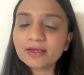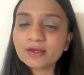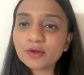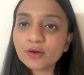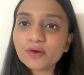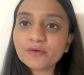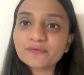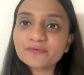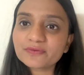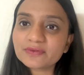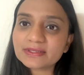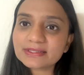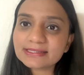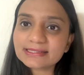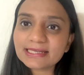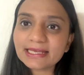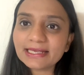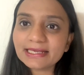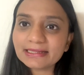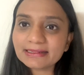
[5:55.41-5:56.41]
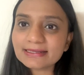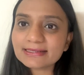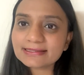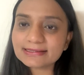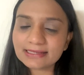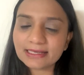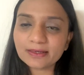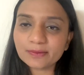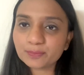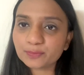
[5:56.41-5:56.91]
of saying the
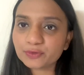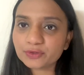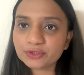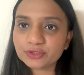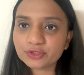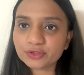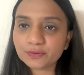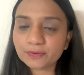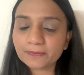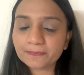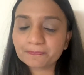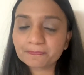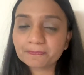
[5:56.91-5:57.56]
same word too.